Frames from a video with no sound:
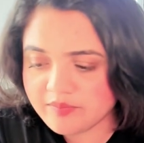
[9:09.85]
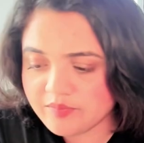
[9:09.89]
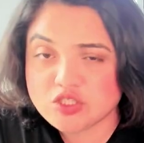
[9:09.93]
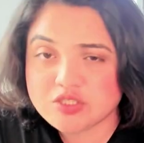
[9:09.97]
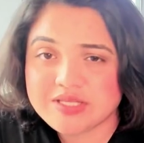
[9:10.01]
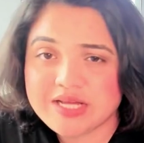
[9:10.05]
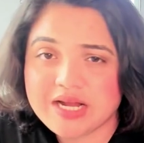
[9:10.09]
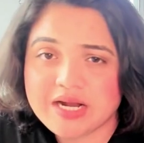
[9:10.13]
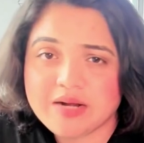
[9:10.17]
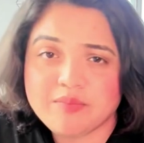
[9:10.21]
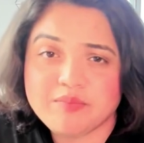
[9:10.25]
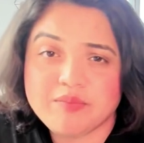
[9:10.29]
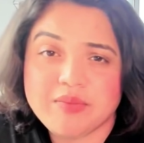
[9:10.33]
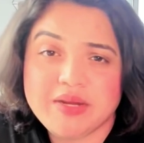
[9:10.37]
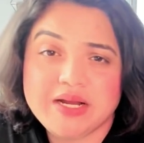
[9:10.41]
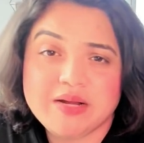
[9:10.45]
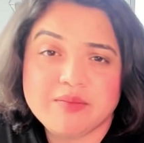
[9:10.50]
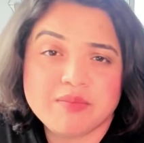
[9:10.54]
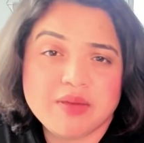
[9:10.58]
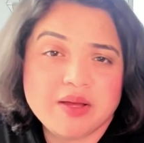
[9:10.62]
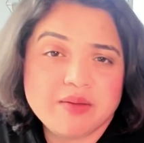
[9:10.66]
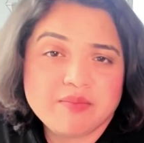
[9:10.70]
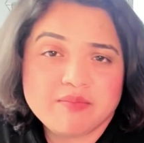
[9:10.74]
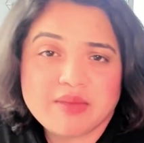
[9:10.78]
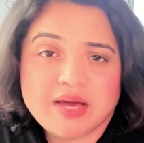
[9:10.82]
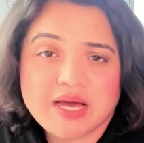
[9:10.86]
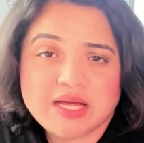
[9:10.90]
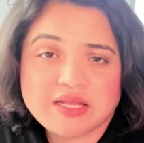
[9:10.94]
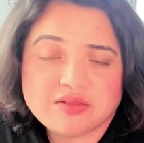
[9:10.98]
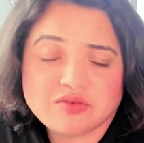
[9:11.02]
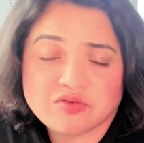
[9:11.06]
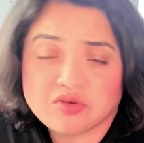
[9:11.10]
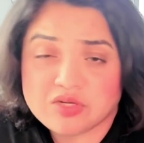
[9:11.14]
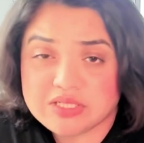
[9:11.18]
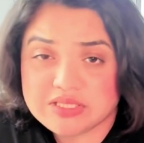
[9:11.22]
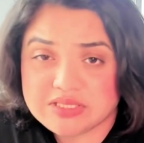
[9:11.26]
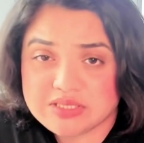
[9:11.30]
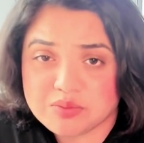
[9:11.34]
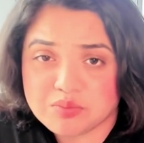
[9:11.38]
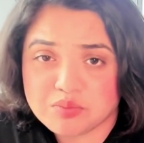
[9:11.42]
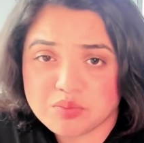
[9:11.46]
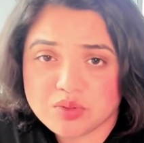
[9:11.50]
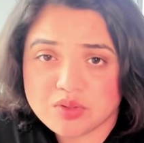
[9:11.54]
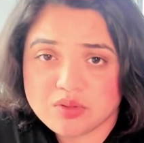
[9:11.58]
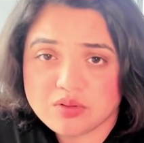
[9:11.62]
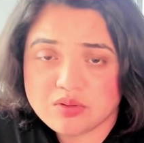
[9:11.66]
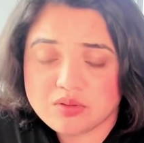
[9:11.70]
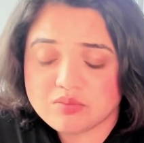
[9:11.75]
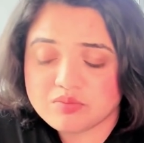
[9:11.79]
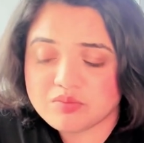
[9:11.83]
So that made my math really
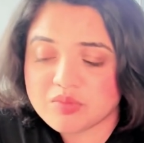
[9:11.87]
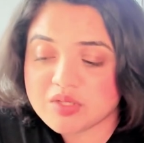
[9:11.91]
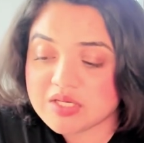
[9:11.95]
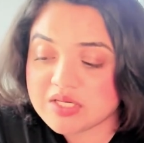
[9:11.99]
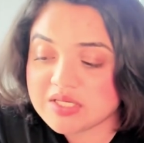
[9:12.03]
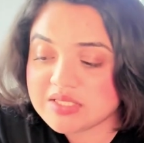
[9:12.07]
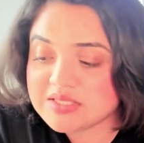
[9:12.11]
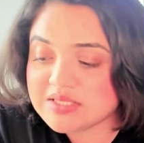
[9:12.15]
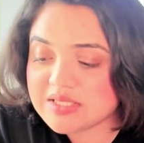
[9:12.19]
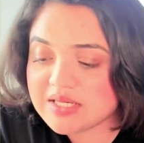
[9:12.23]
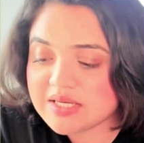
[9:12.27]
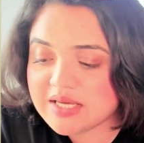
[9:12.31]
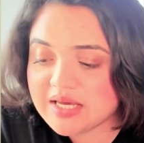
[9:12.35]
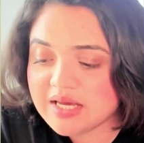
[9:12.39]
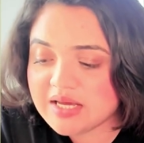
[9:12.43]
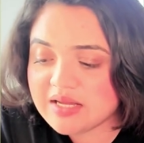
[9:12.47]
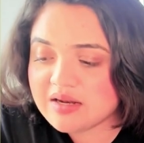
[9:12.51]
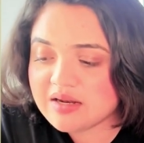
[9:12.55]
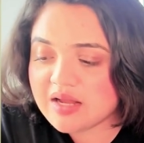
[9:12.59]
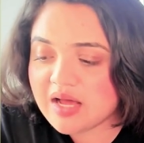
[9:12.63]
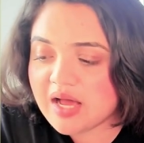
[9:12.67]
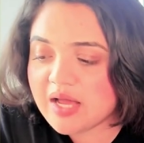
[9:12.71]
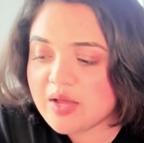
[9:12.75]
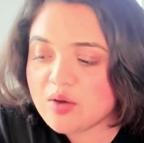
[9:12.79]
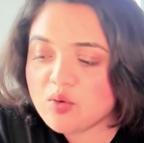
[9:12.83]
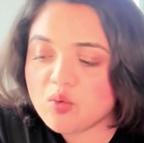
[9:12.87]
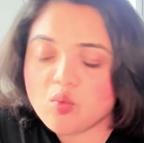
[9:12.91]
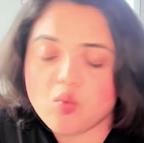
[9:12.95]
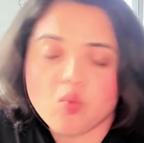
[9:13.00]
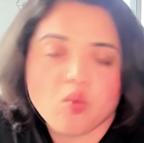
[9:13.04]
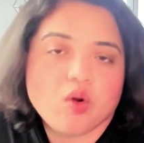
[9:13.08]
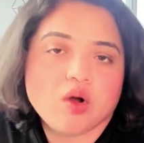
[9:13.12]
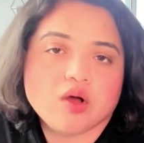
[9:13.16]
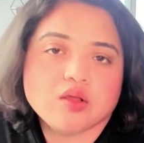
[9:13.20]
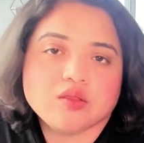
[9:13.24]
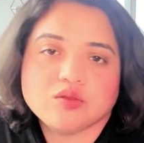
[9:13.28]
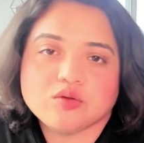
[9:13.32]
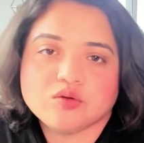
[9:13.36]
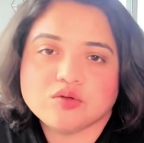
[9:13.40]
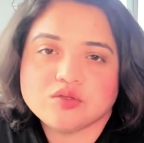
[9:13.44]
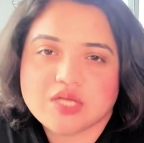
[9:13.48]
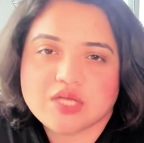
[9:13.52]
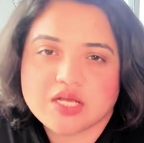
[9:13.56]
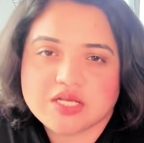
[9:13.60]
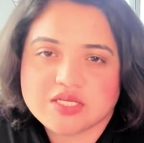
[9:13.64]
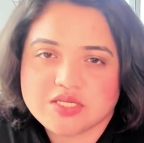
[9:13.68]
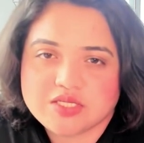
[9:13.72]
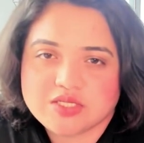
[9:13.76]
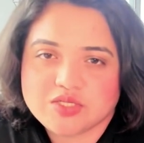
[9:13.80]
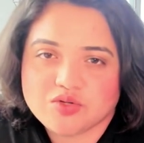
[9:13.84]
simple because again, I don't want those
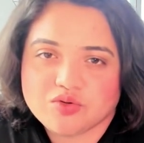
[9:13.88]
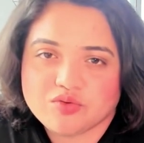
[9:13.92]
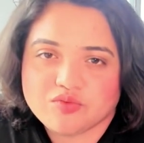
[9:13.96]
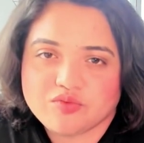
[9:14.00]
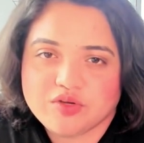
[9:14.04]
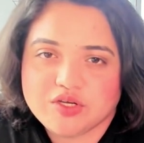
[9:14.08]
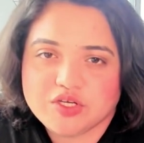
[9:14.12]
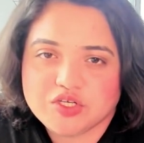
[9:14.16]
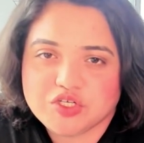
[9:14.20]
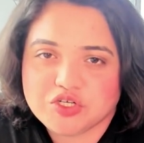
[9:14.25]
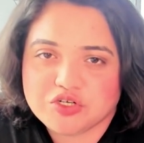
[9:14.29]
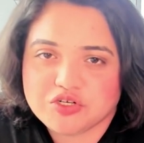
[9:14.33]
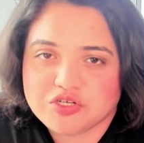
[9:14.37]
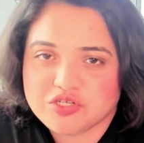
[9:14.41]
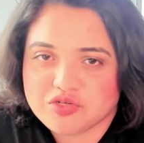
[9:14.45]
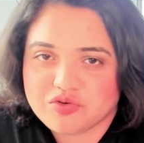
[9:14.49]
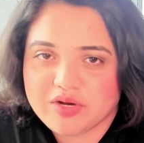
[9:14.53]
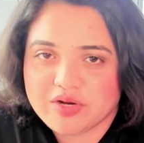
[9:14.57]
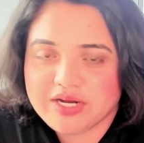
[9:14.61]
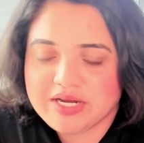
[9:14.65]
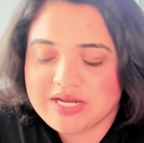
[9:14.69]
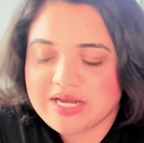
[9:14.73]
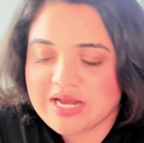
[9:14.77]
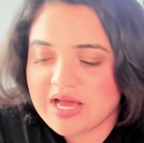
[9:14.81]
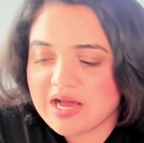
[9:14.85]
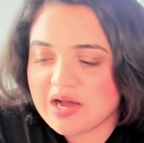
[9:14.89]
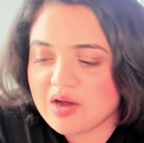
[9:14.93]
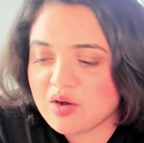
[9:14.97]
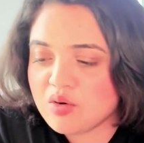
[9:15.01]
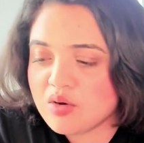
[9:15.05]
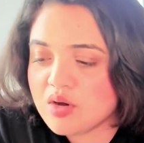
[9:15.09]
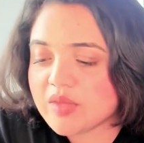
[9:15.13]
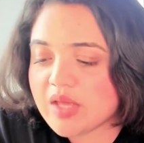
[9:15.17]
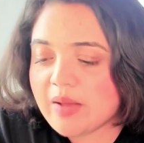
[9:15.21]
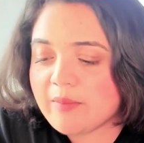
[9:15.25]
S S O features right now.